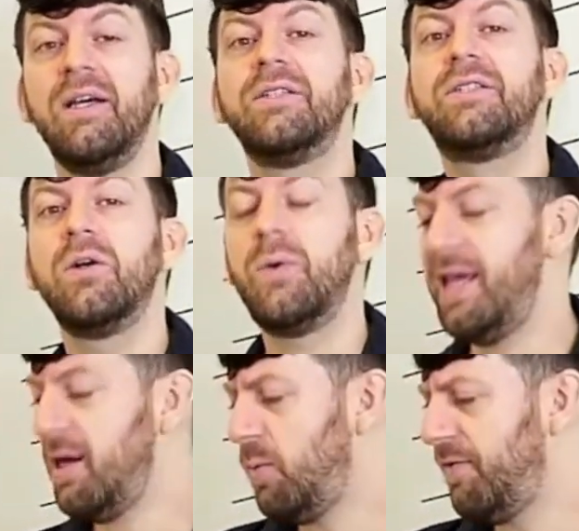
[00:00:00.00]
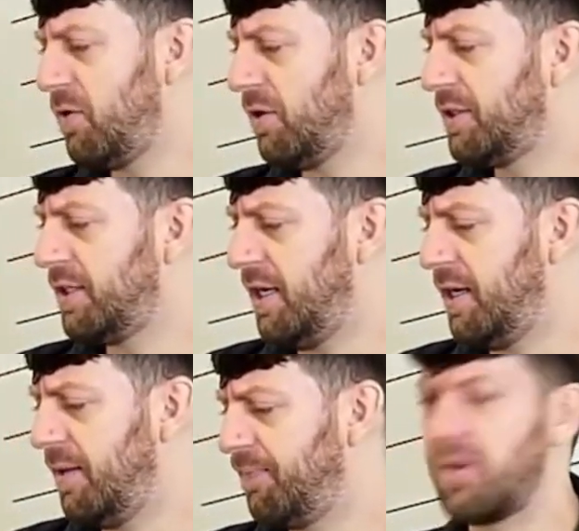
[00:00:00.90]
So here we've got
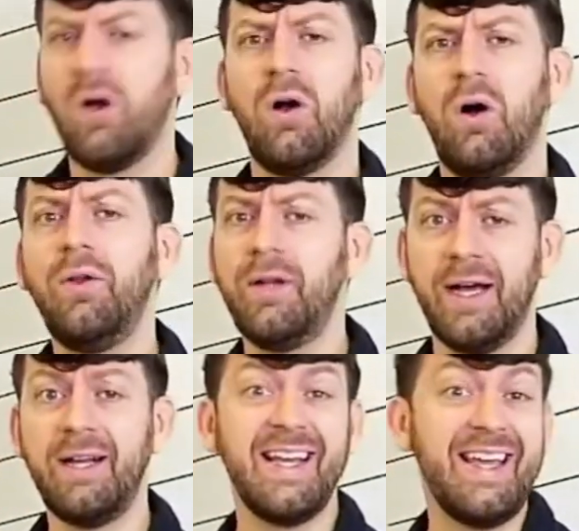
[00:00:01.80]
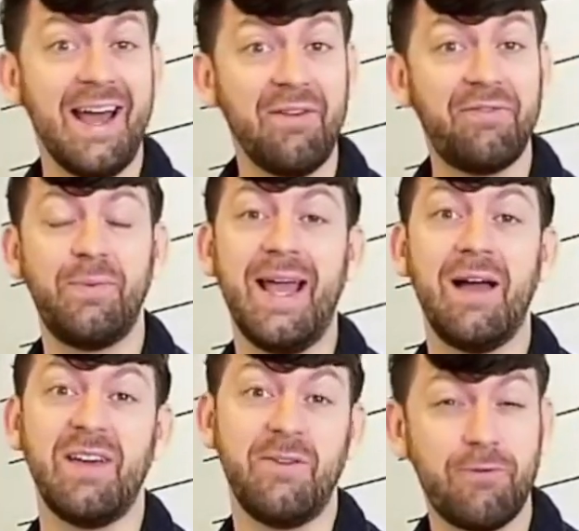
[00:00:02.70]
online at EF, we
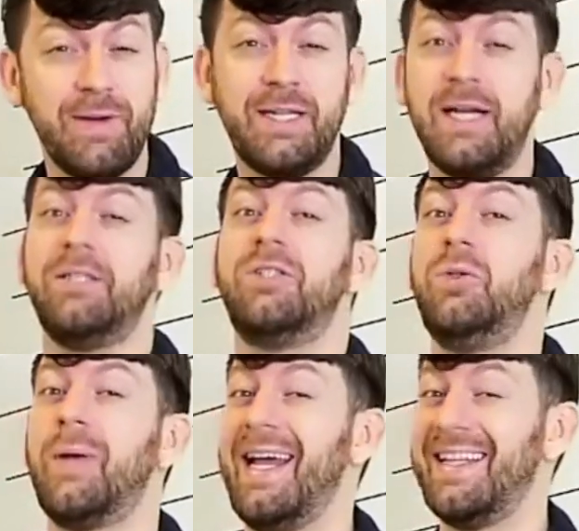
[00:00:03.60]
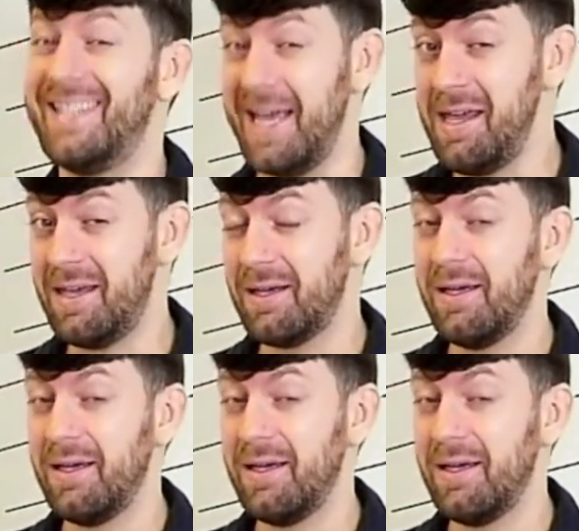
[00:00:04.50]
have a free test you can take